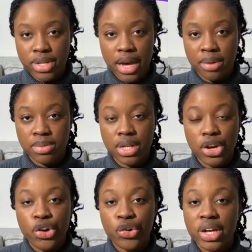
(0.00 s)
times,
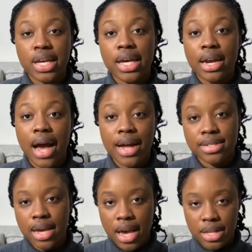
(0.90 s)
ringing in
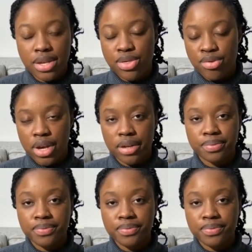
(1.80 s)
at 83.